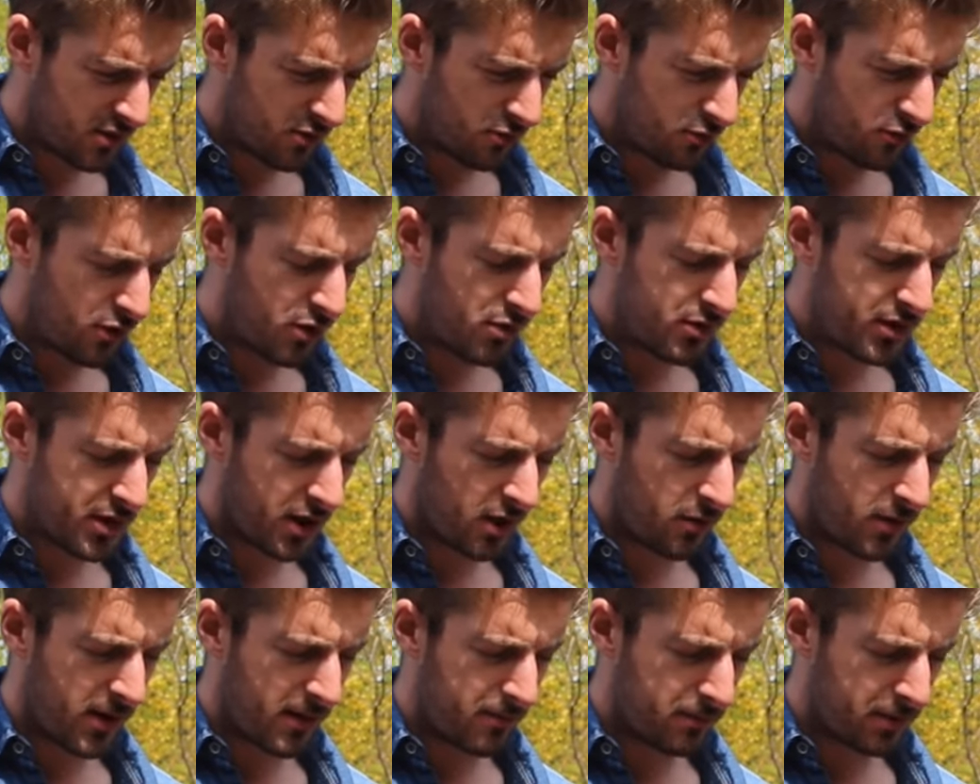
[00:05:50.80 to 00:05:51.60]

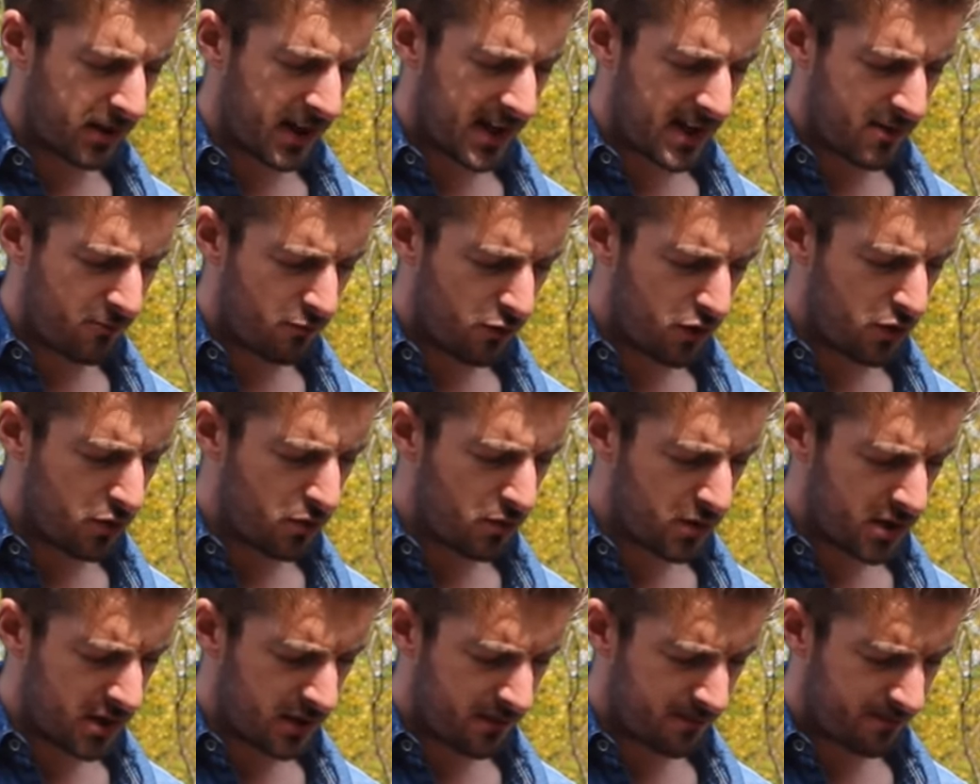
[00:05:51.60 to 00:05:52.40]
root or when I'm playing
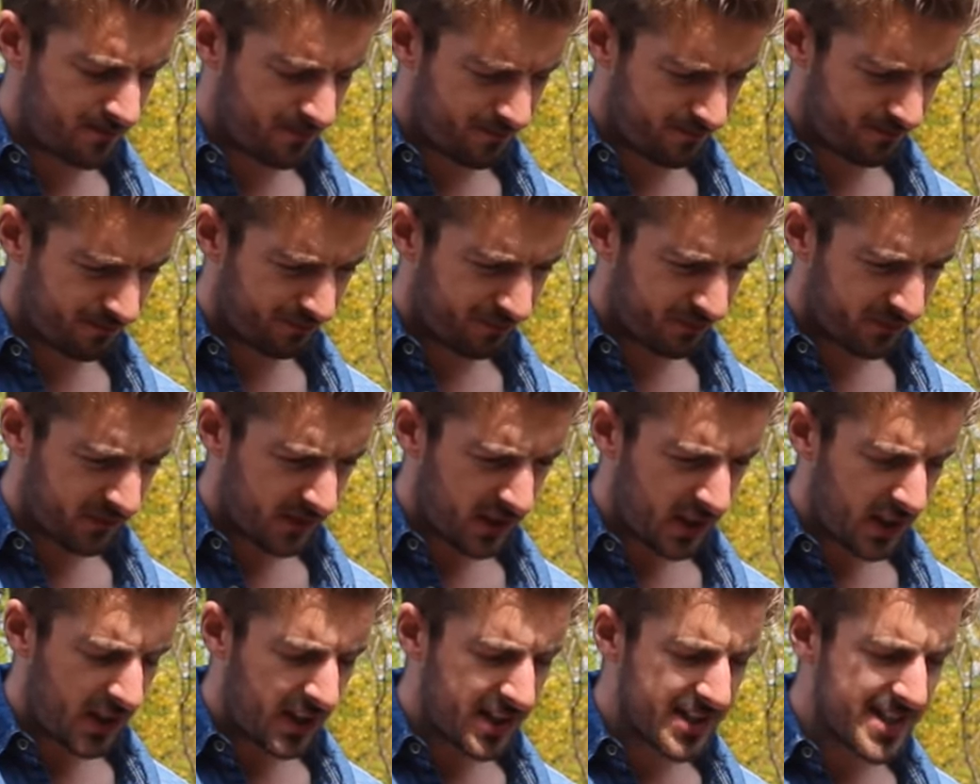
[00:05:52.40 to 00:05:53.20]
root,
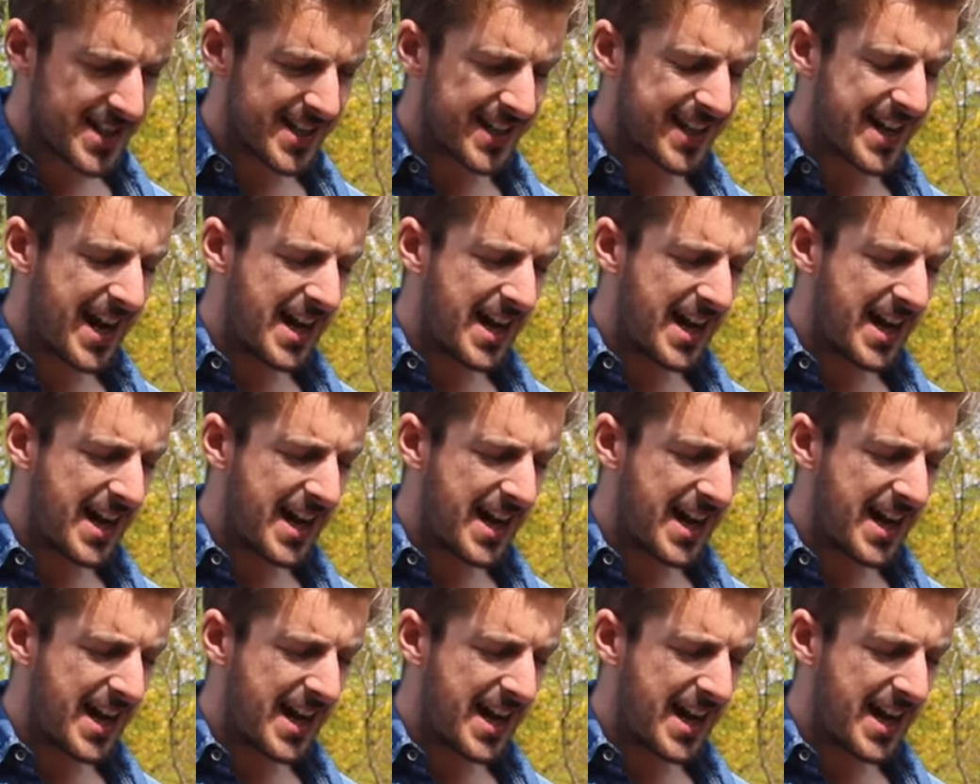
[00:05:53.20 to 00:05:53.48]
you